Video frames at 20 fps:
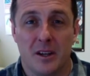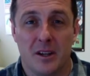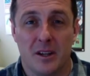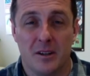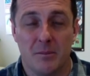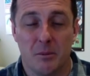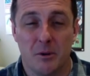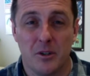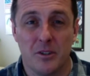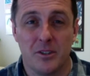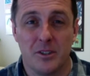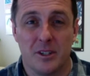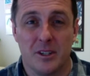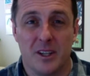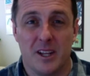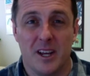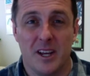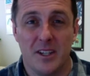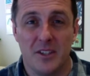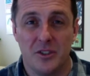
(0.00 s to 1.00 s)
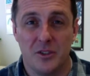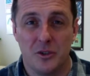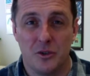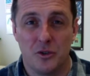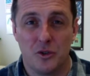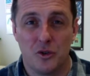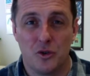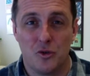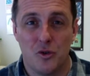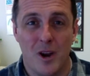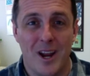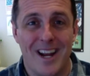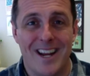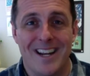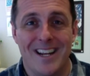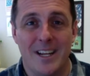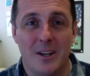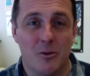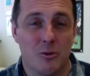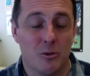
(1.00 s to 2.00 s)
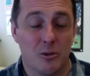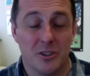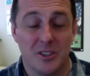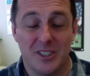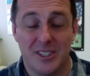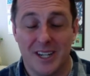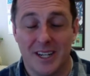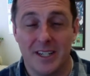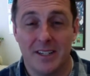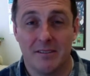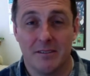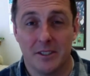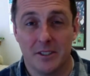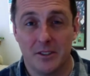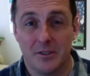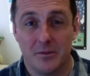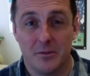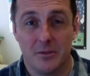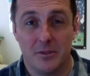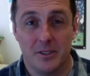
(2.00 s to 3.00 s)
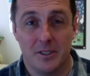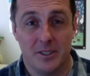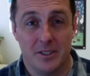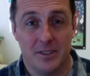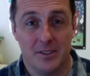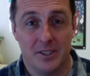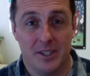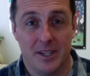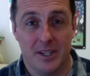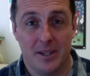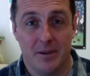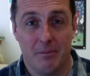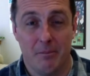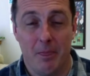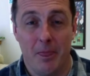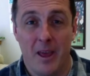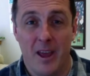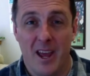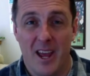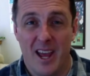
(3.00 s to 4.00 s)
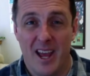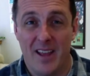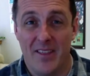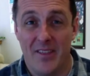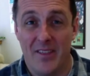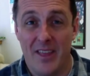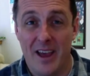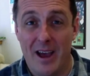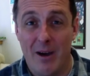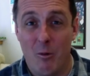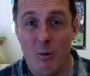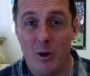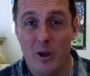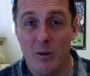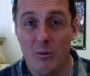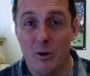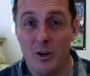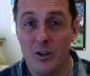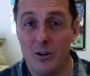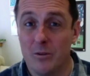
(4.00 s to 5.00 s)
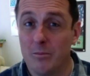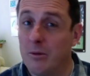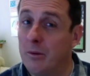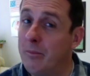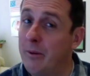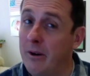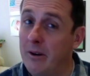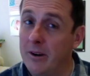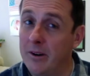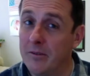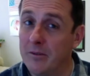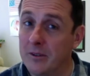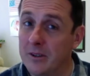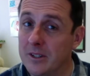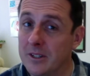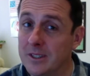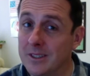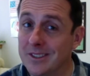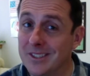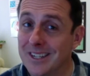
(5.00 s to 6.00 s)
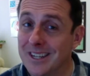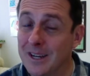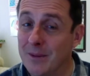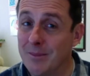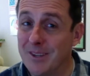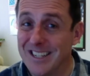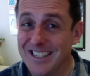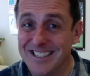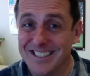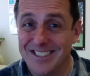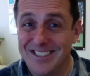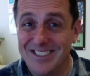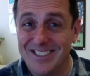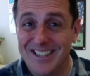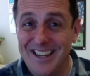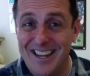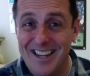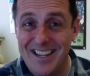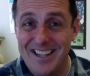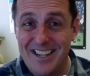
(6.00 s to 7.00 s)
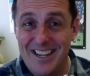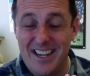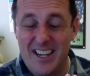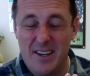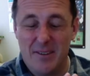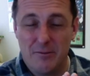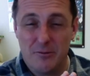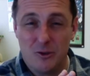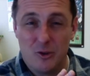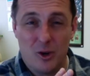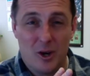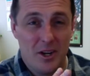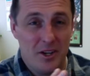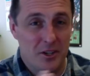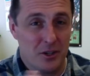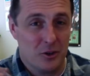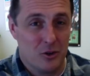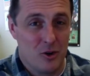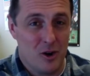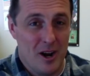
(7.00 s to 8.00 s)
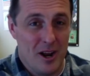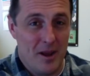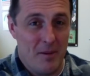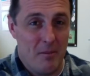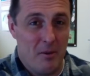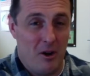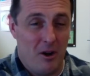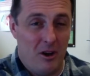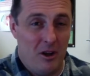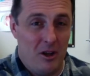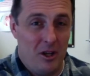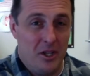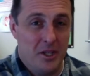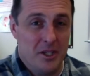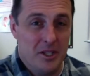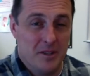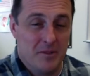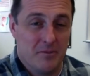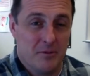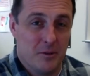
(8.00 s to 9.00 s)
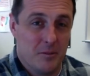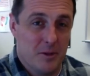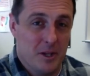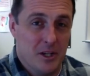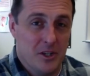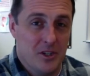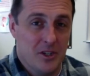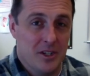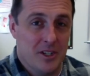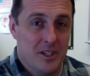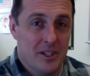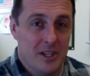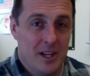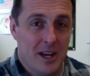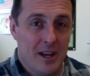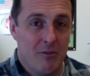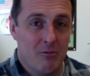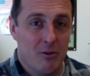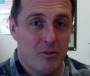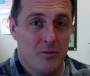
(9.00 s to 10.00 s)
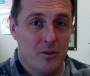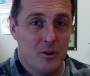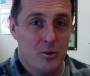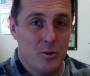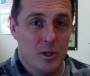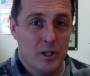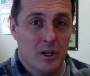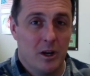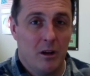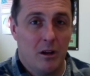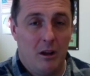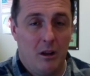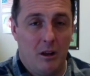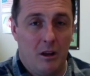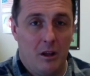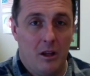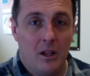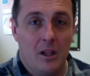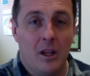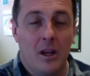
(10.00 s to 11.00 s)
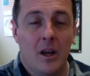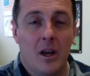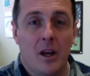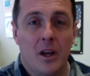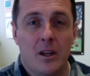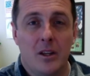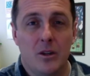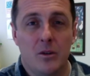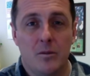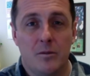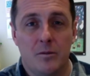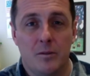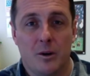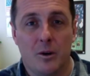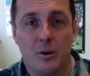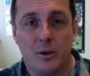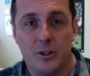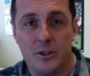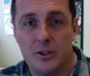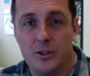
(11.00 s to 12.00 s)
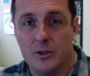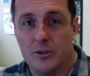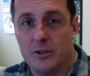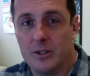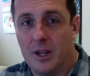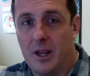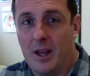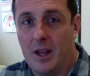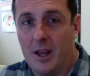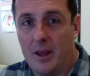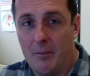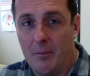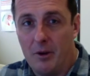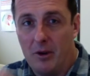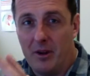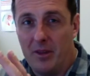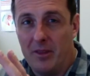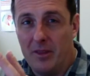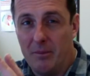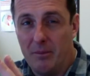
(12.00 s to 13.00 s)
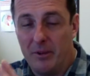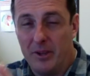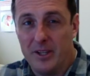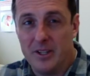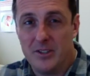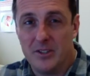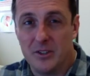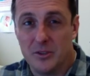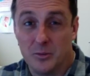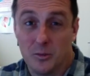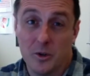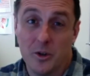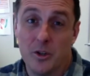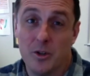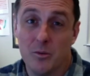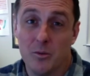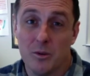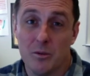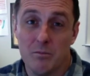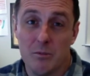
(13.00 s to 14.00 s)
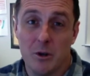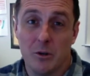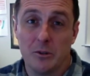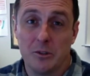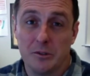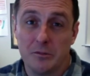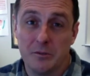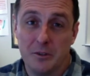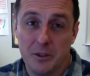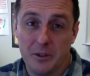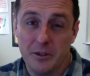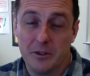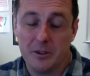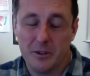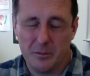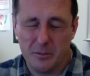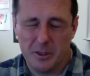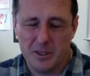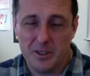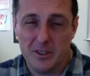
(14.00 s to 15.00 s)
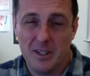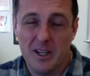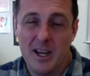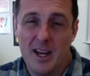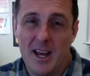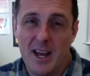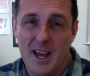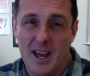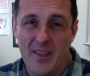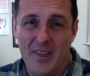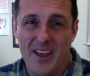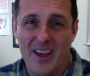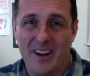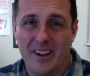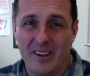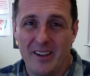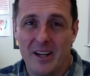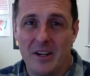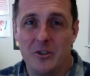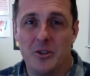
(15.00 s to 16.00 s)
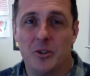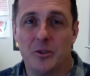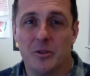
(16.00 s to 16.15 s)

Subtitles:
personalized training or study list for the exam. And that way, when you're preparing for the exam, instead of trying to cram all the information in and review it all, you focus your time on the places where you are most vulnerable. And that allows you to